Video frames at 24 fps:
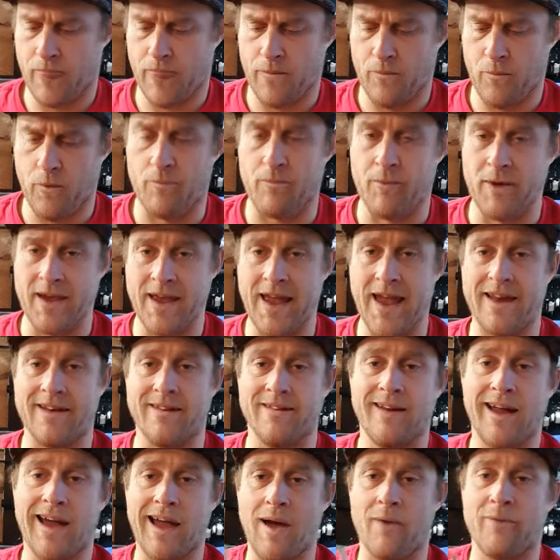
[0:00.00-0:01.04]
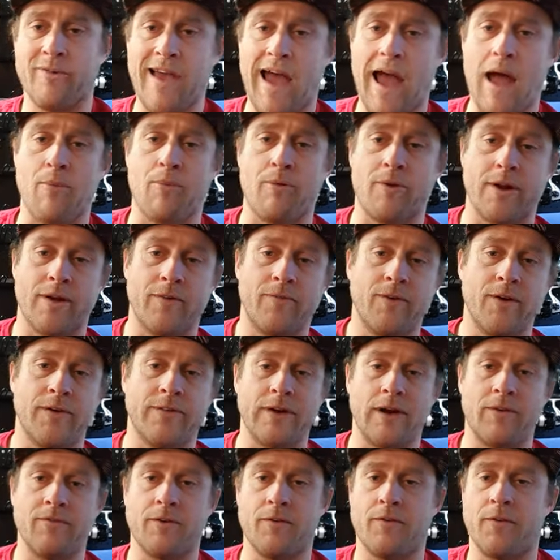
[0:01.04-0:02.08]
with me getting, like, I was hammering fish
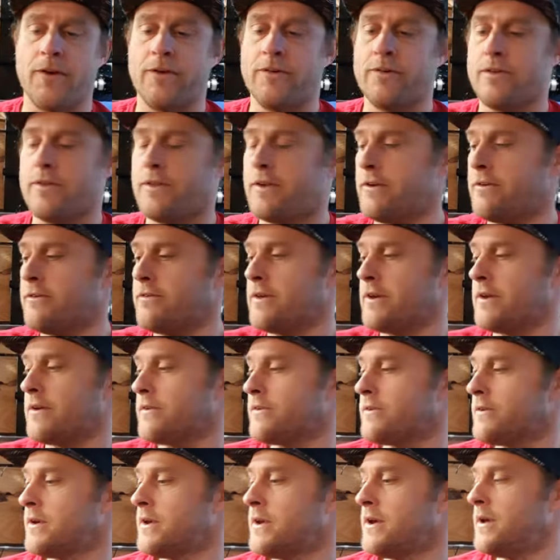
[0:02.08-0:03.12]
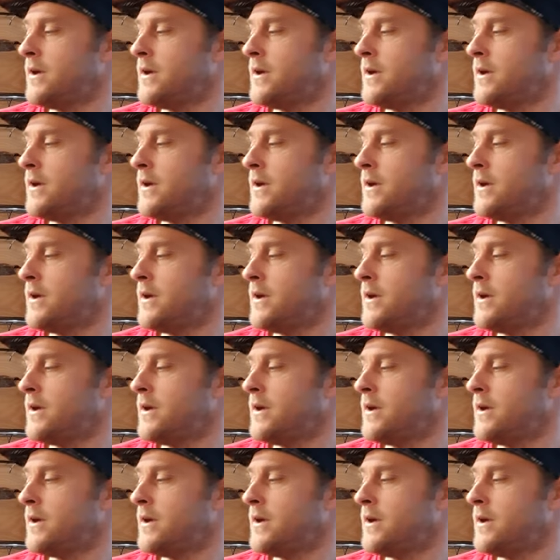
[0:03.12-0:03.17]
after fish on these things.